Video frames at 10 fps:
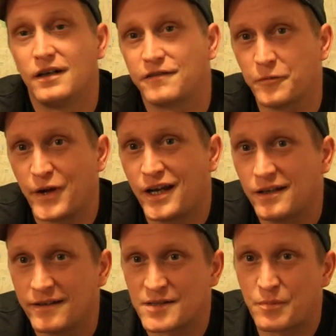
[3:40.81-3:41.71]
For
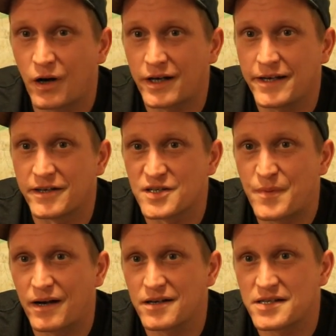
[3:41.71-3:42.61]
me, it's Bark Eater's
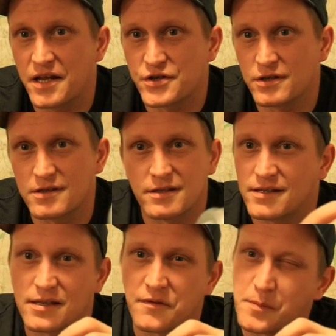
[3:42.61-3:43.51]
Bear Essentials.
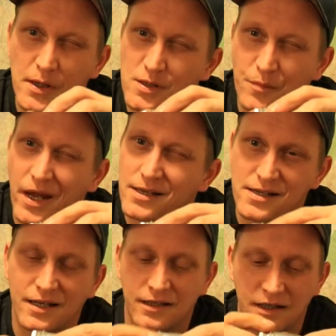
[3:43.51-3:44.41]
This stuff smells
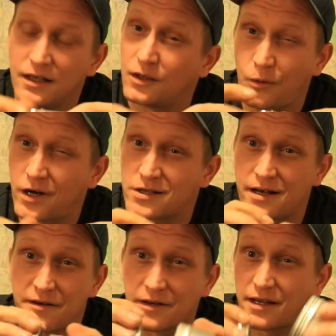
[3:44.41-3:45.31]
amazing, works
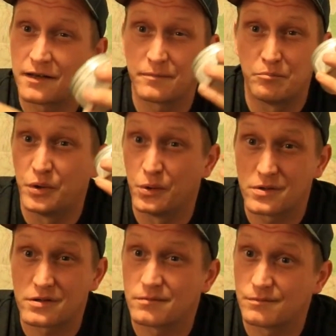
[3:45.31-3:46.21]
on everything,
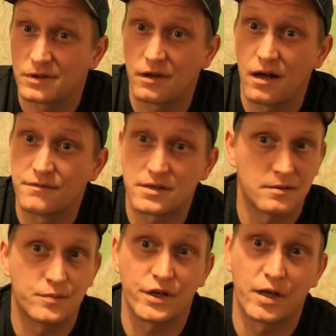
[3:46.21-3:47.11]
boots,
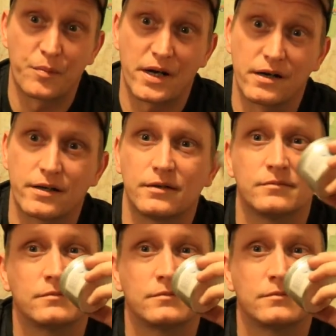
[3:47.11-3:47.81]
gloves, to your beard.